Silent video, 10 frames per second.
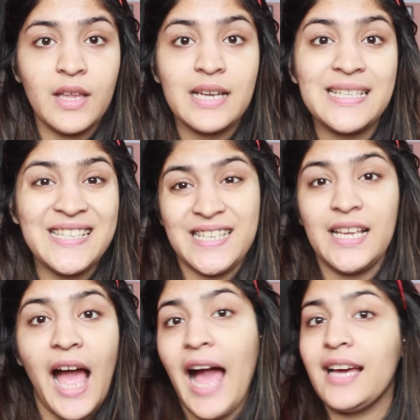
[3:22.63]
There's
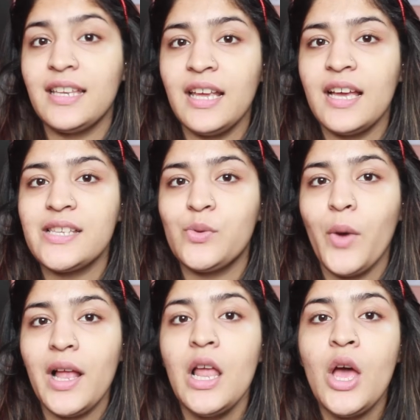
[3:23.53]
cystic acne as
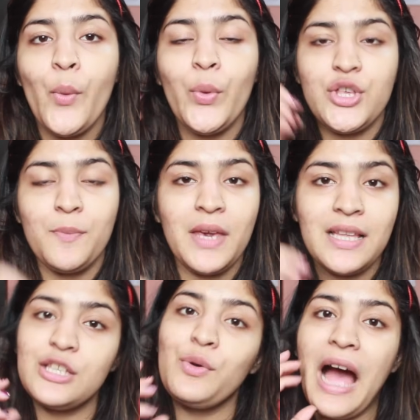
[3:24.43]
well, which
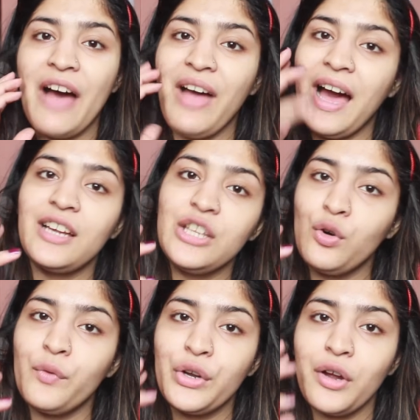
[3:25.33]
means you have acne
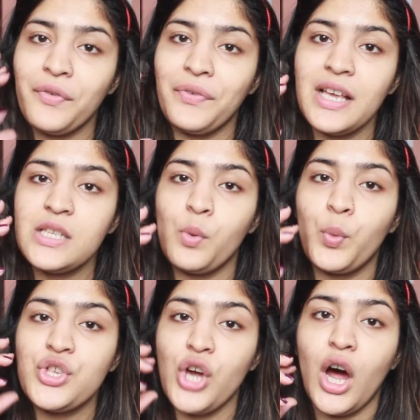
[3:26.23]
over your face
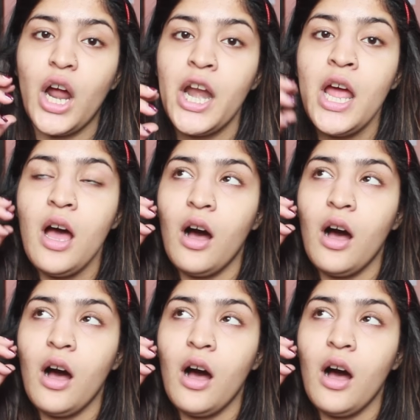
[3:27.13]
which are